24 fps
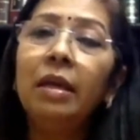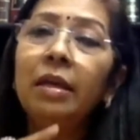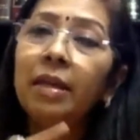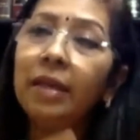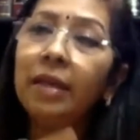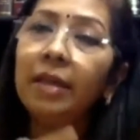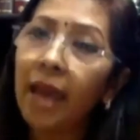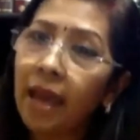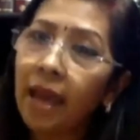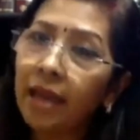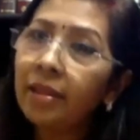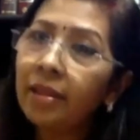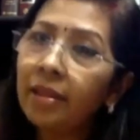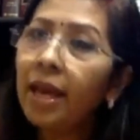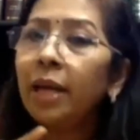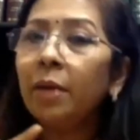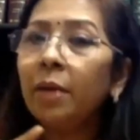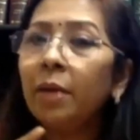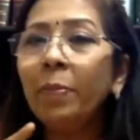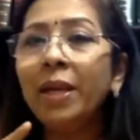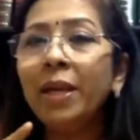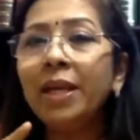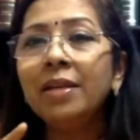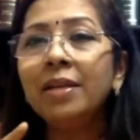can
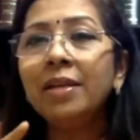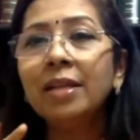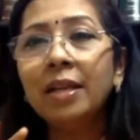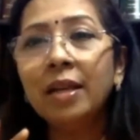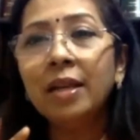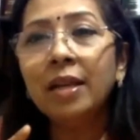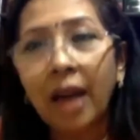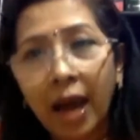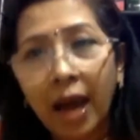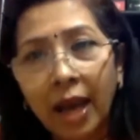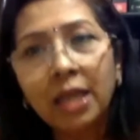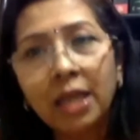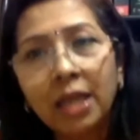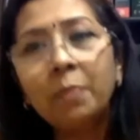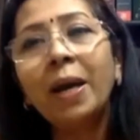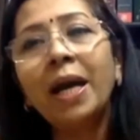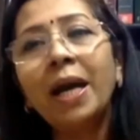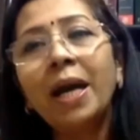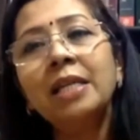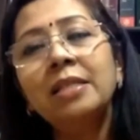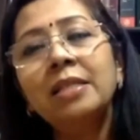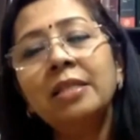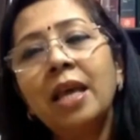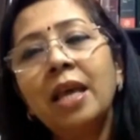that be denied
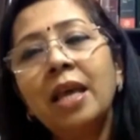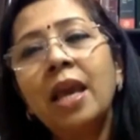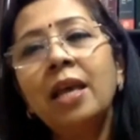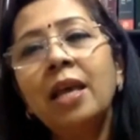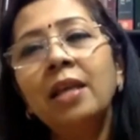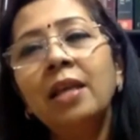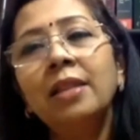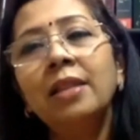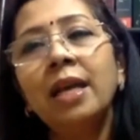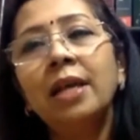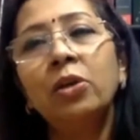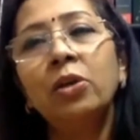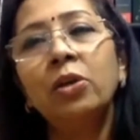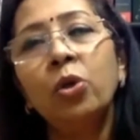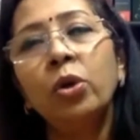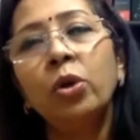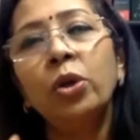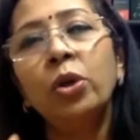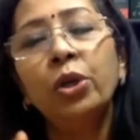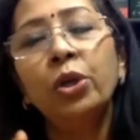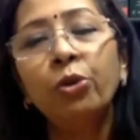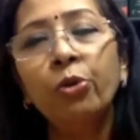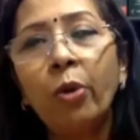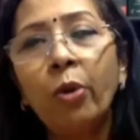by saying that, look,
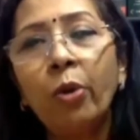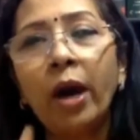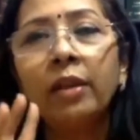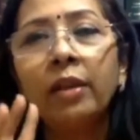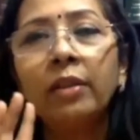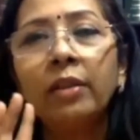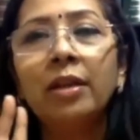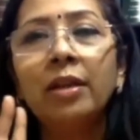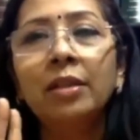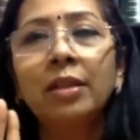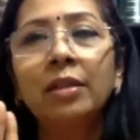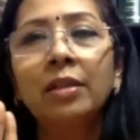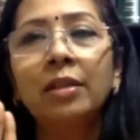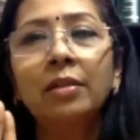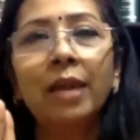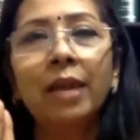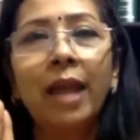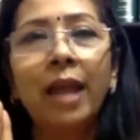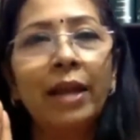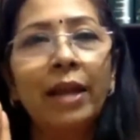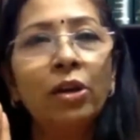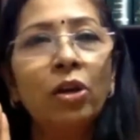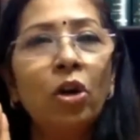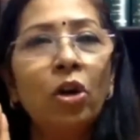you are the
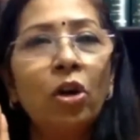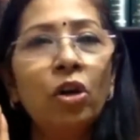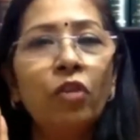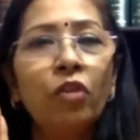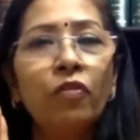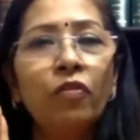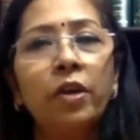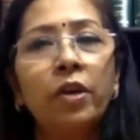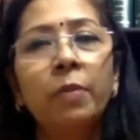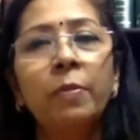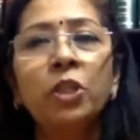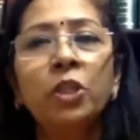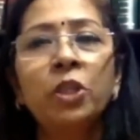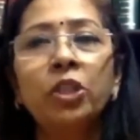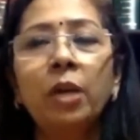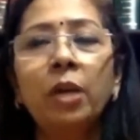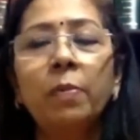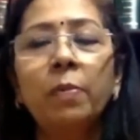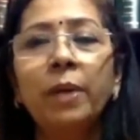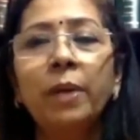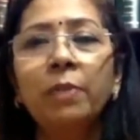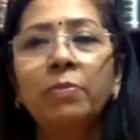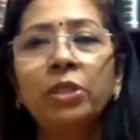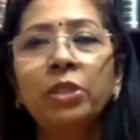landlord of commercial
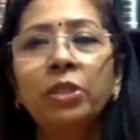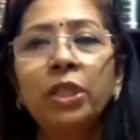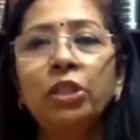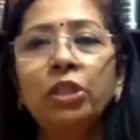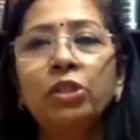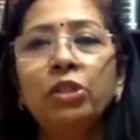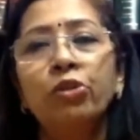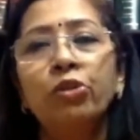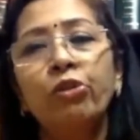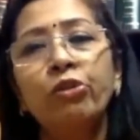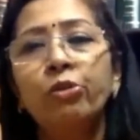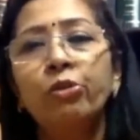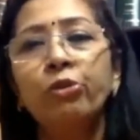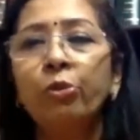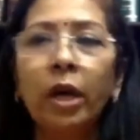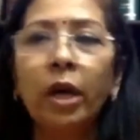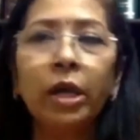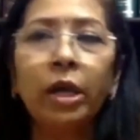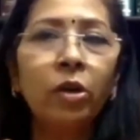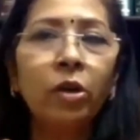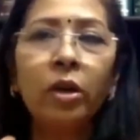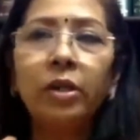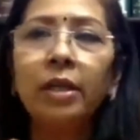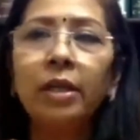premises, so you are
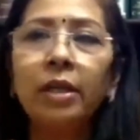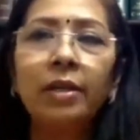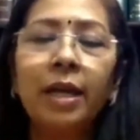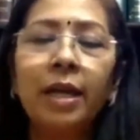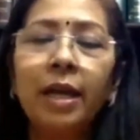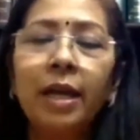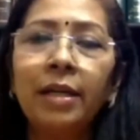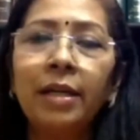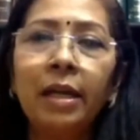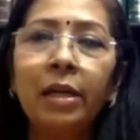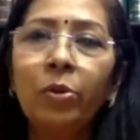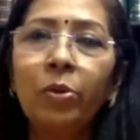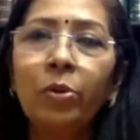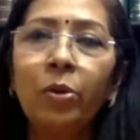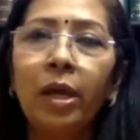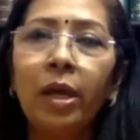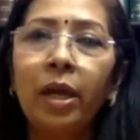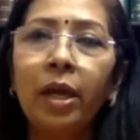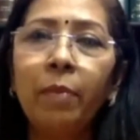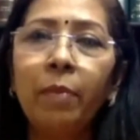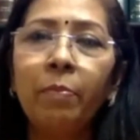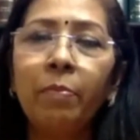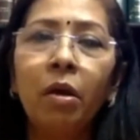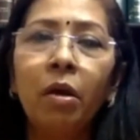not entitled to
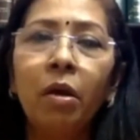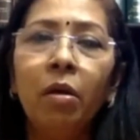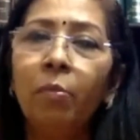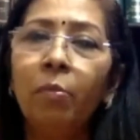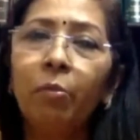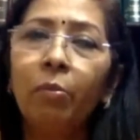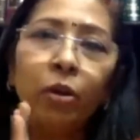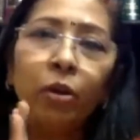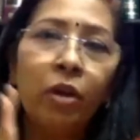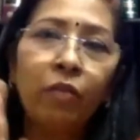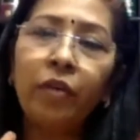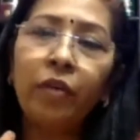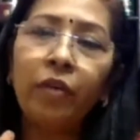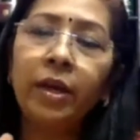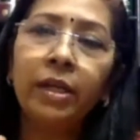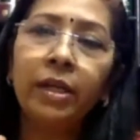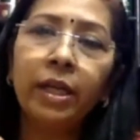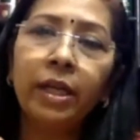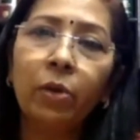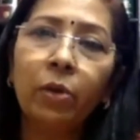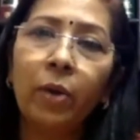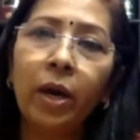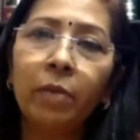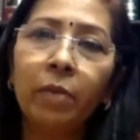claim bona fide
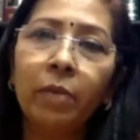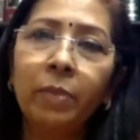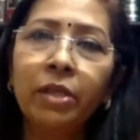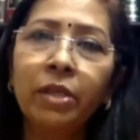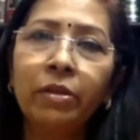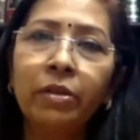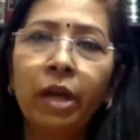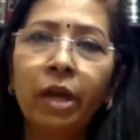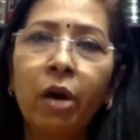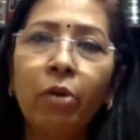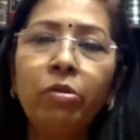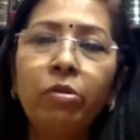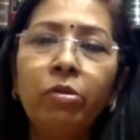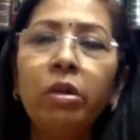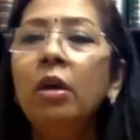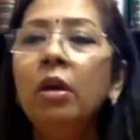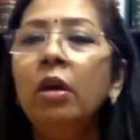requirement ground